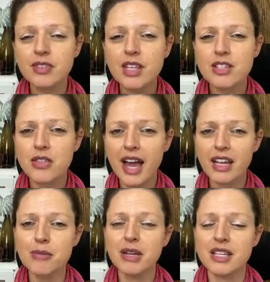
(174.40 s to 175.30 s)
So that
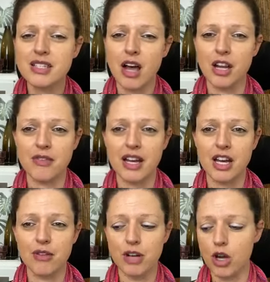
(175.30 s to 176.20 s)
can be a sign of that
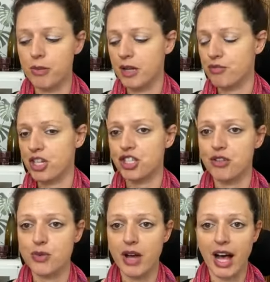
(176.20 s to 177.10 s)
kind of low blood pressure
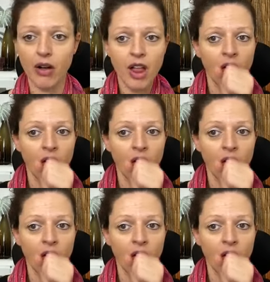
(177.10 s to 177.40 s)
as well.